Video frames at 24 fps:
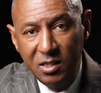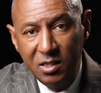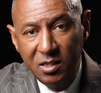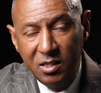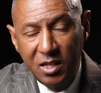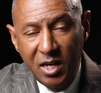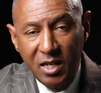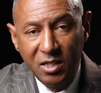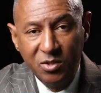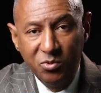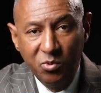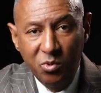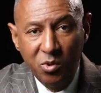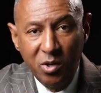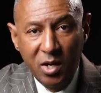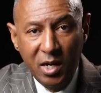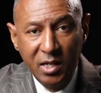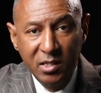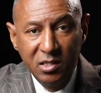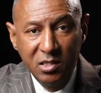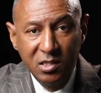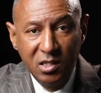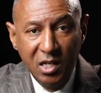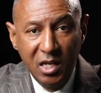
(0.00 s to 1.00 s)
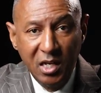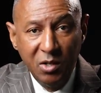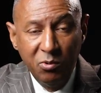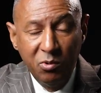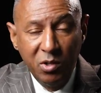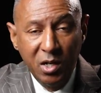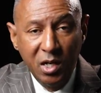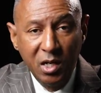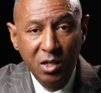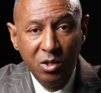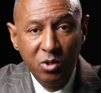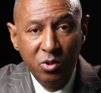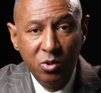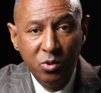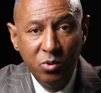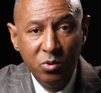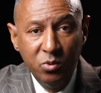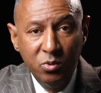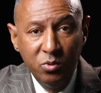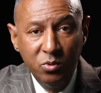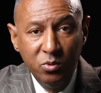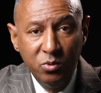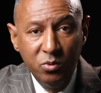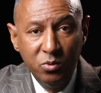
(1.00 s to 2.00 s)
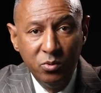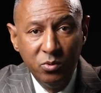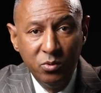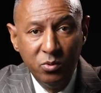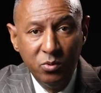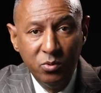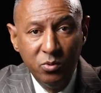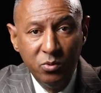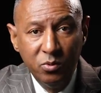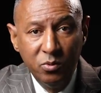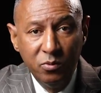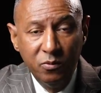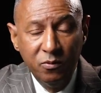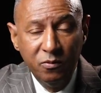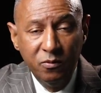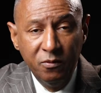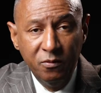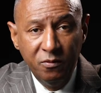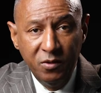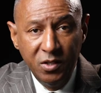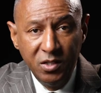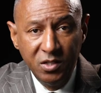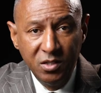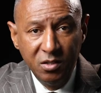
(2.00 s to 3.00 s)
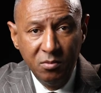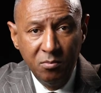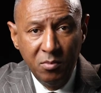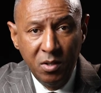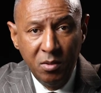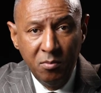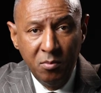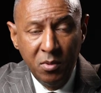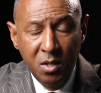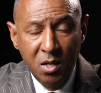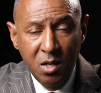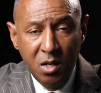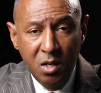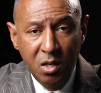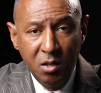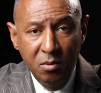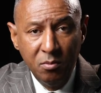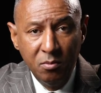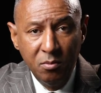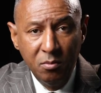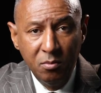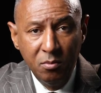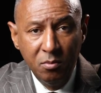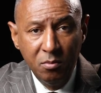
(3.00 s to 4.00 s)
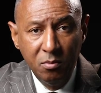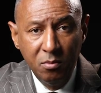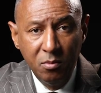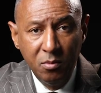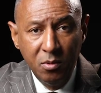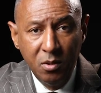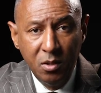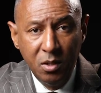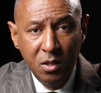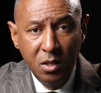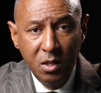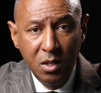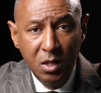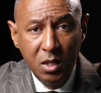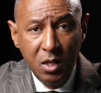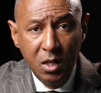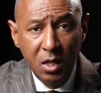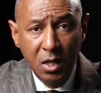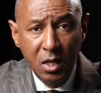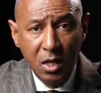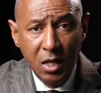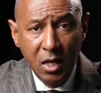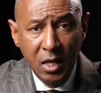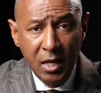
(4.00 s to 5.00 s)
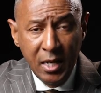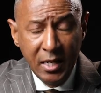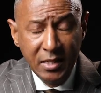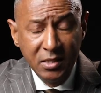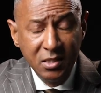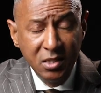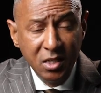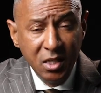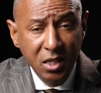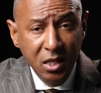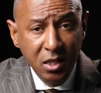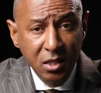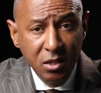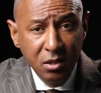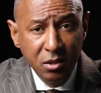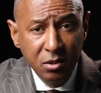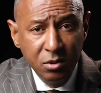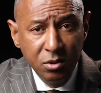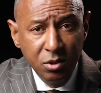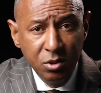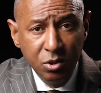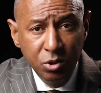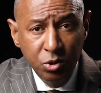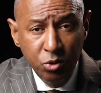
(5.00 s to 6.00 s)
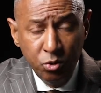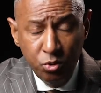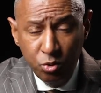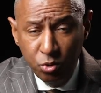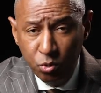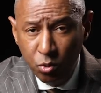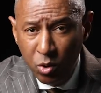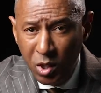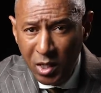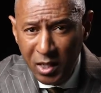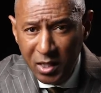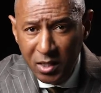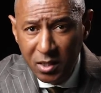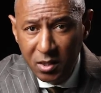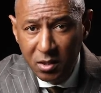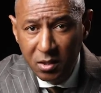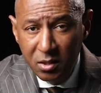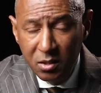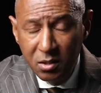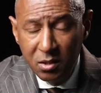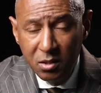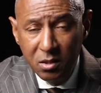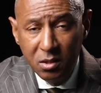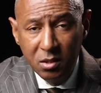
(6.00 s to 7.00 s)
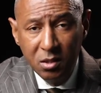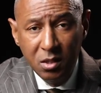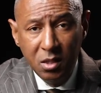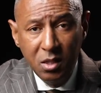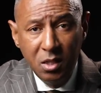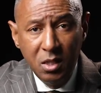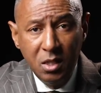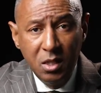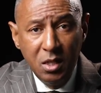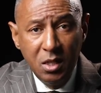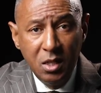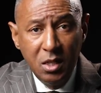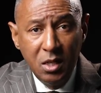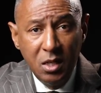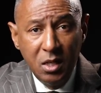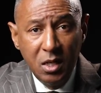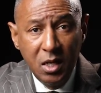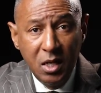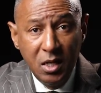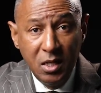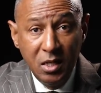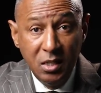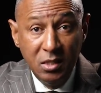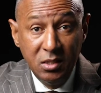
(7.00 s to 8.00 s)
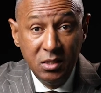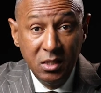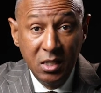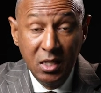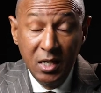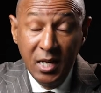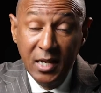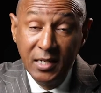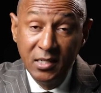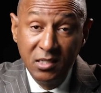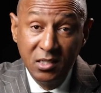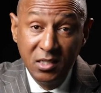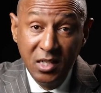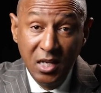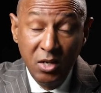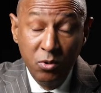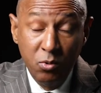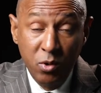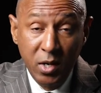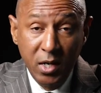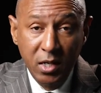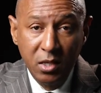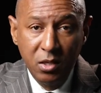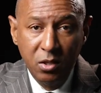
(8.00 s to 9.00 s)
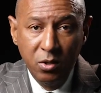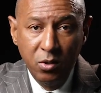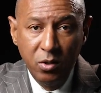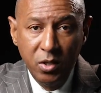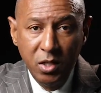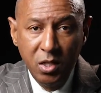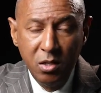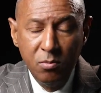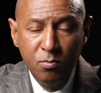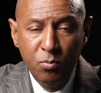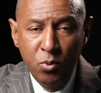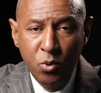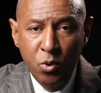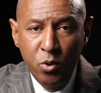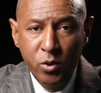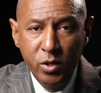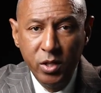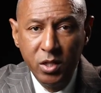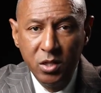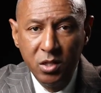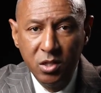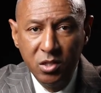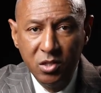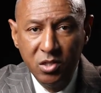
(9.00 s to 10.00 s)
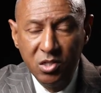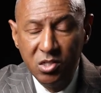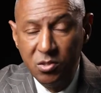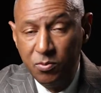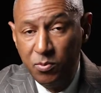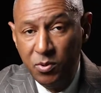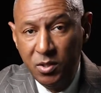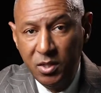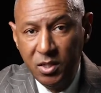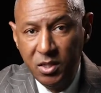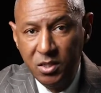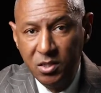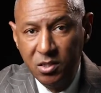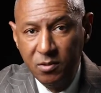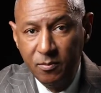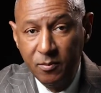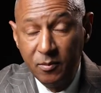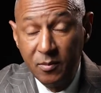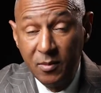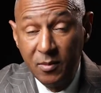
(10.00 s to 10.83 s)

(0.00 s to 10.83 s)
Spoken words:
that's where I stay when I go visit my mom. And I said, you do what? And he said, I stay right there. And he pointed to this place.